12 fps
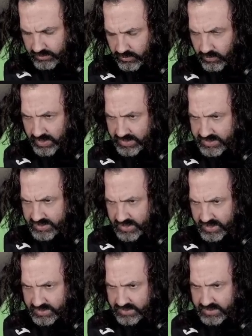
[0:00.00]
white
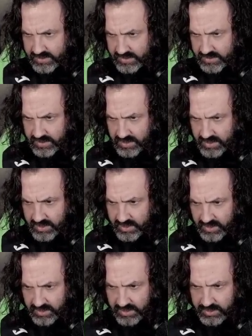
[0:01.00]
size
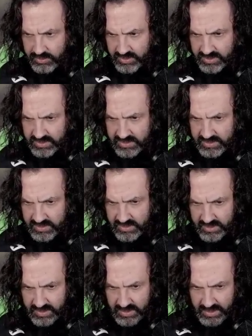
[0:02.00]
increased
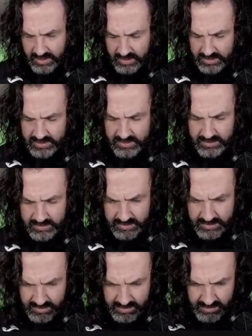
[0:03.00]
a lot.
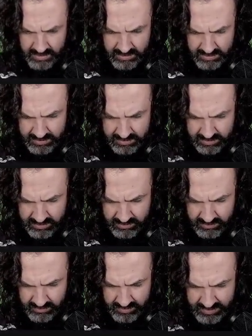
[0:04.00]

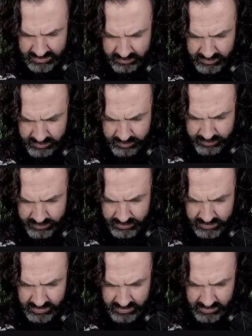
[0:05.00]
So let me
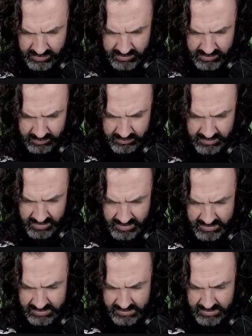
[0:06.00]
put here some
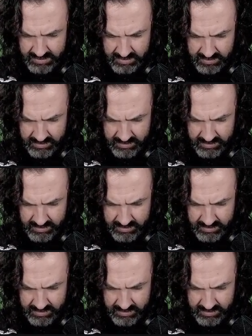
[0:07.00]
text.